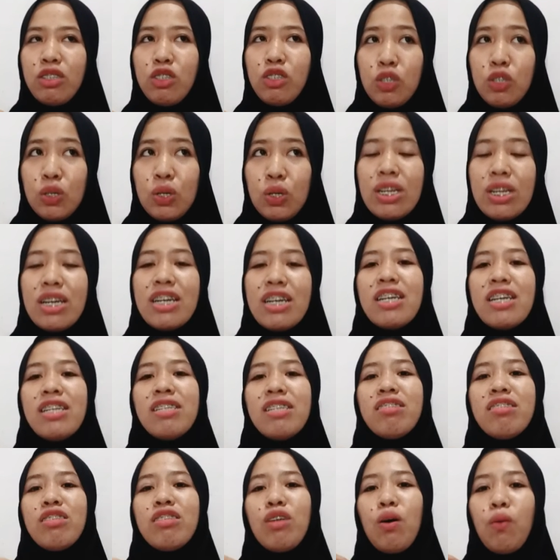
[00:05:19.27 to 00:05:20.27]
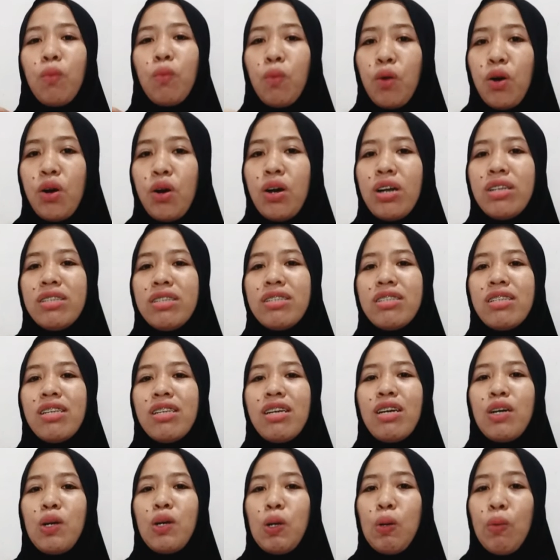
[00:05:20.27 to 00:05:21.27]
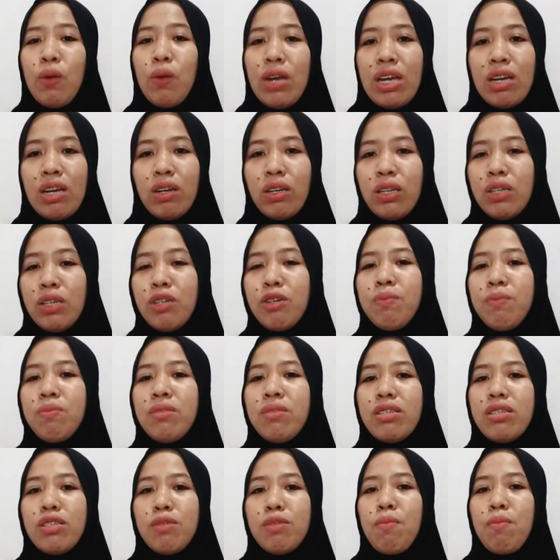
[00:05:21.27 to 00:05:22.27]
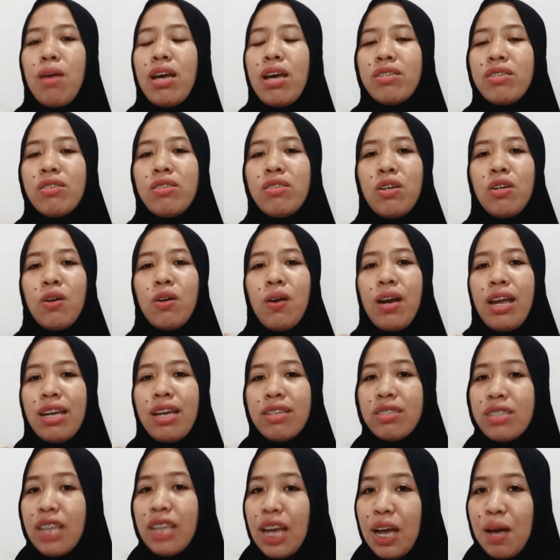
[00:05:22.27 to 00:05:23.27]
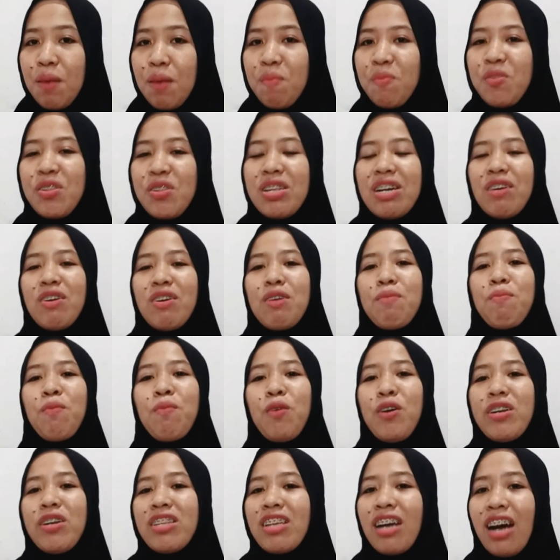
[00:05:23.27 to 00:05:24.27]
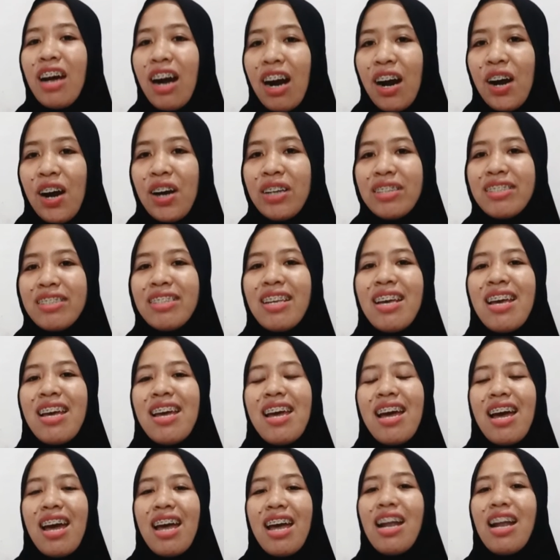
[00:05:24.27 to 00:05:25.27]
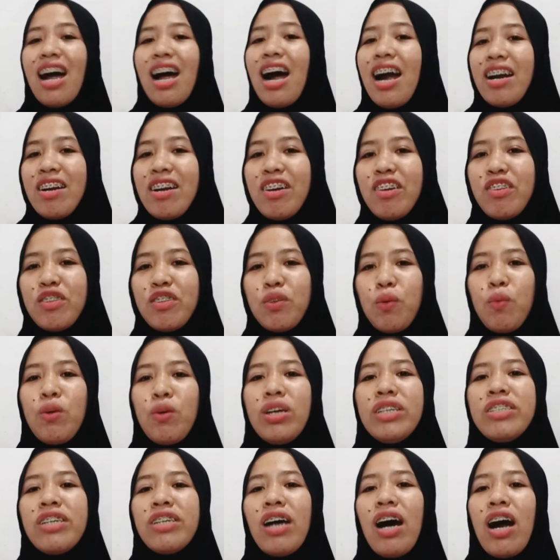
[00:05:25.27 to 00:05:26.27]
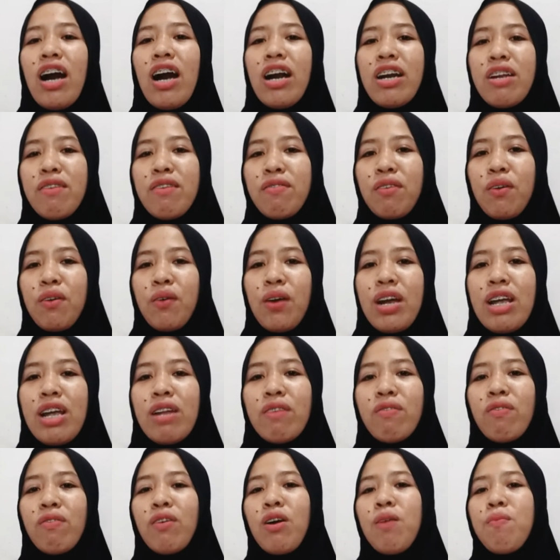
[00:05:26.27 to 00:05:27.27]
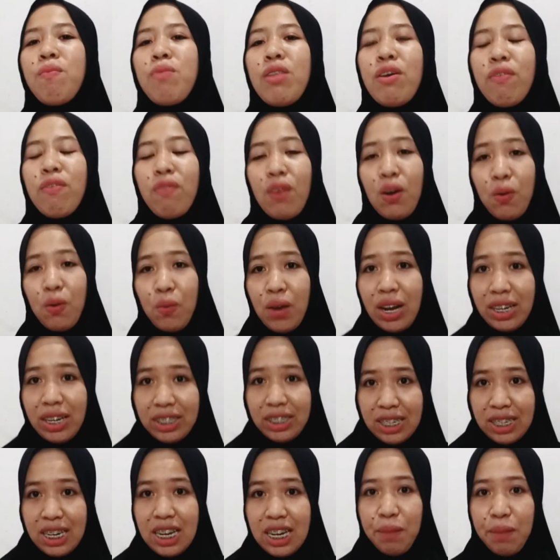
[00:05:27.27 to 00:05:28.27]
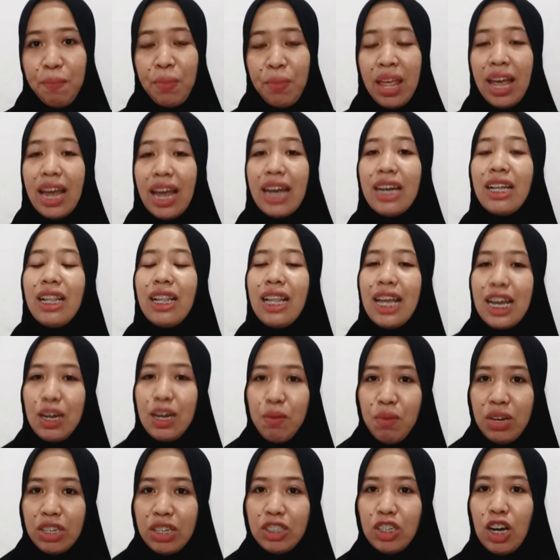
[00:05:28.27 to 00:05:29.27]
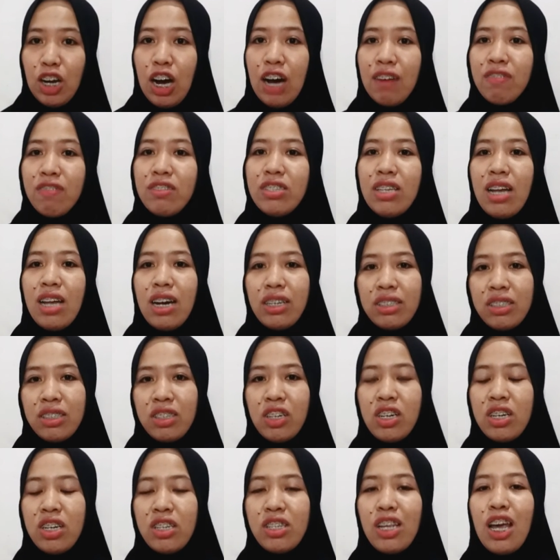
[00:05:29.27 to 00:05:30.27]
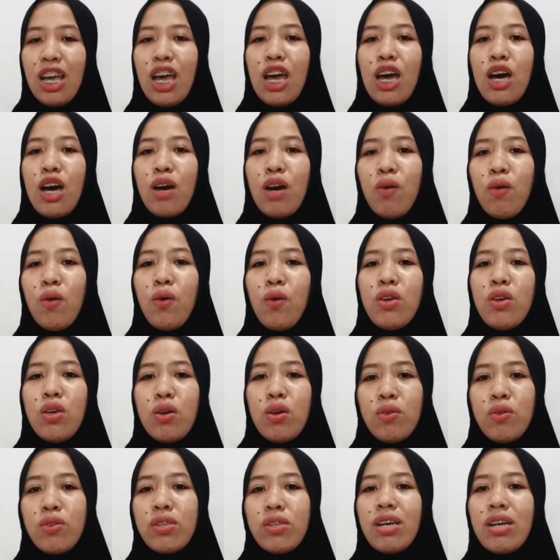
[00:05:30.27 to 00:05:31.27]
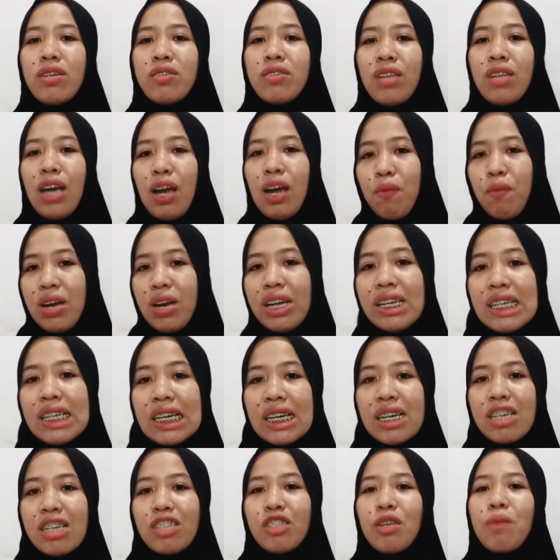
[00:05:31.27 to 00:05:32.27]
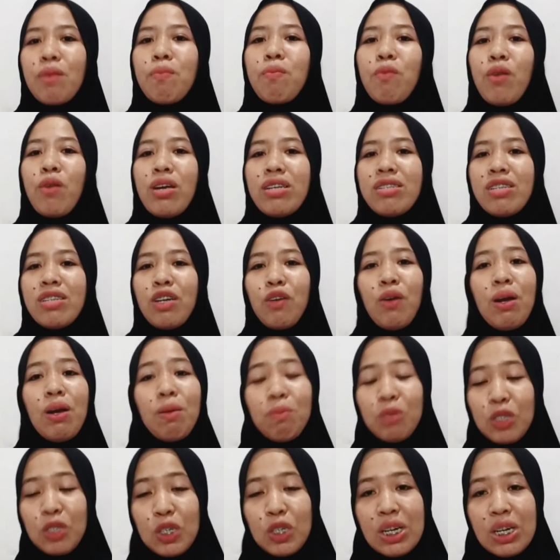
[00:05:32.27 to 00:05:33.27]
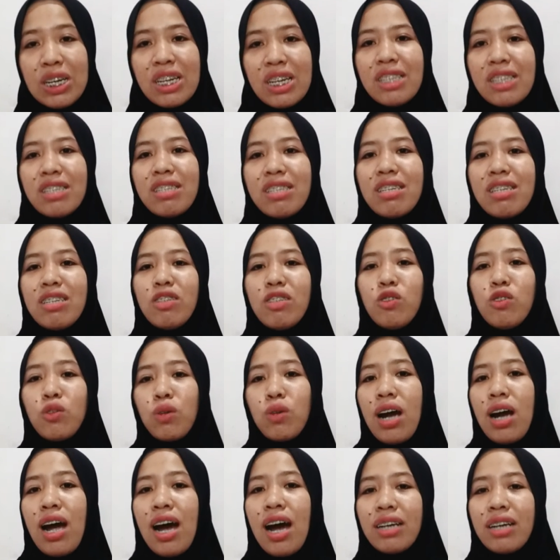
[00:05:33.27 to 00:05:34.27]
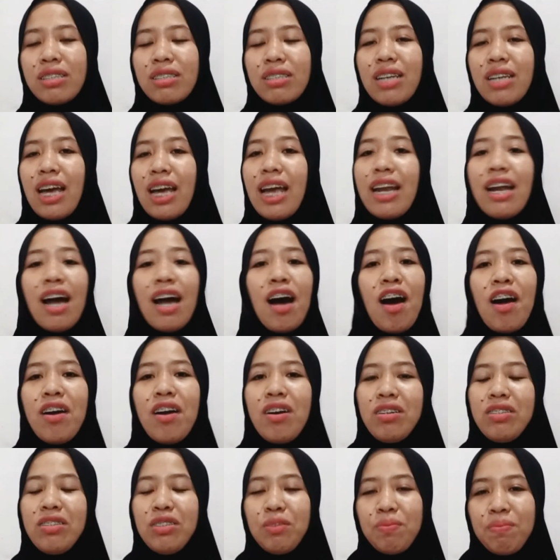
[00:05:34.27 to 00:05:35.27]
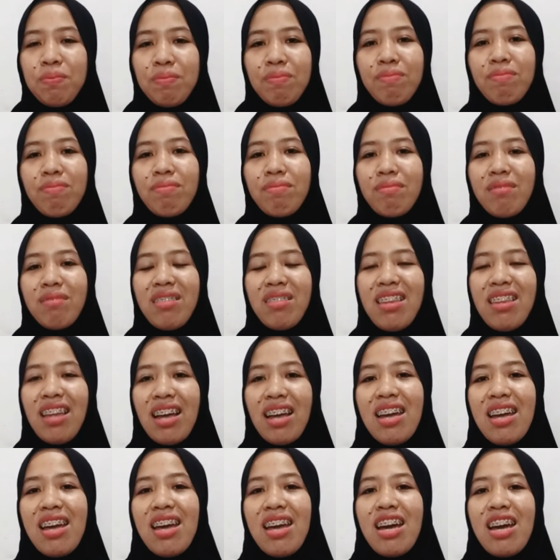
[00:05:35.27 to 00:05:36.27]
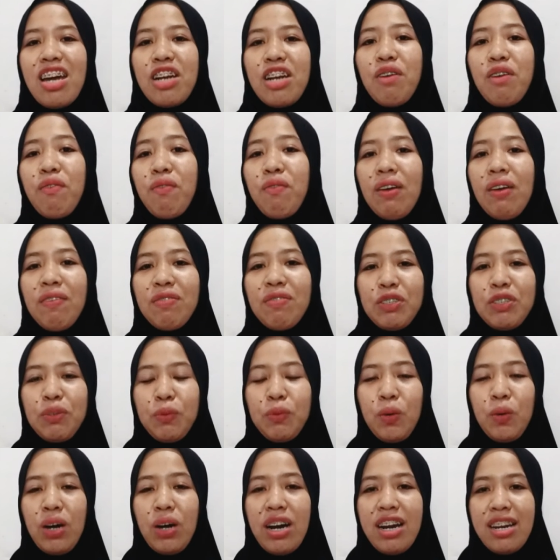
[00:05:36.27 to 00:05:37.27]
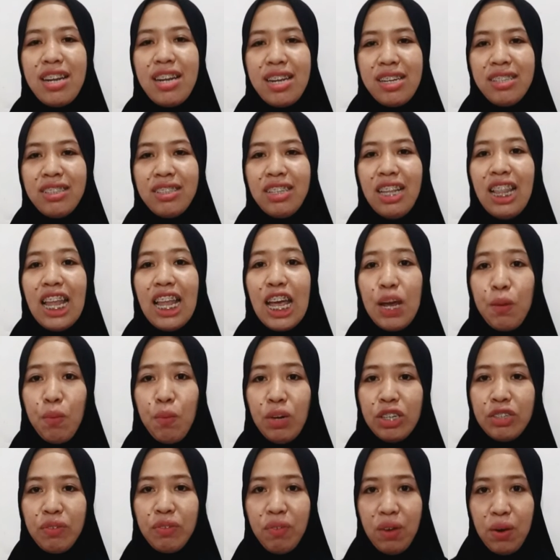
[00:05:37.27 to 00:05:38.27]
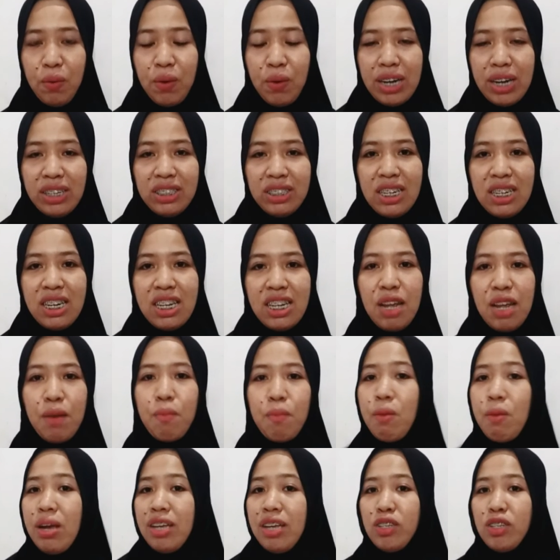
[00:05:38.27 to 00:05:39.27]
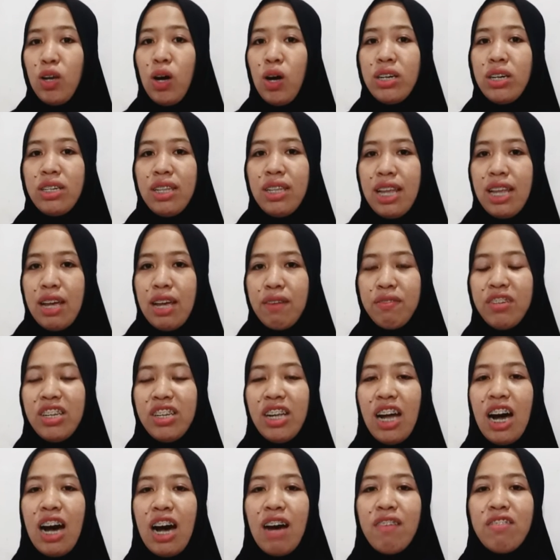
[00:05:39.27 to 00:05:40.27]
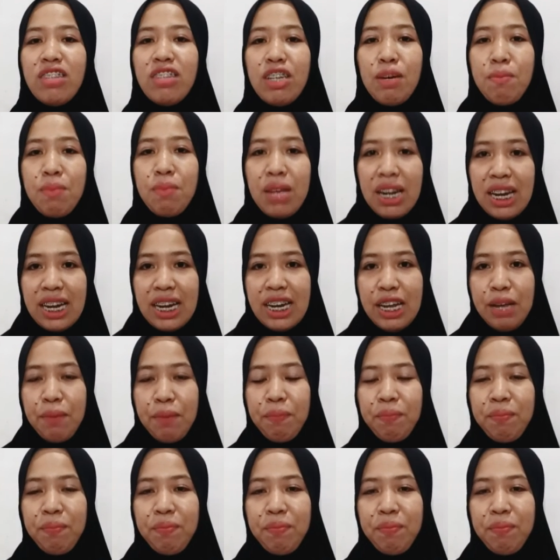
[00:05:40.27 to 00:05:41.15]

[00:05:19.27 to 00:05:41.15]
students, words, curriculum, semester exams, report cards, and others which are different from the variation in the language of doctors who use syringes, prescriptions, drugs, and others. The fifth one is language variation based on the level of nobility.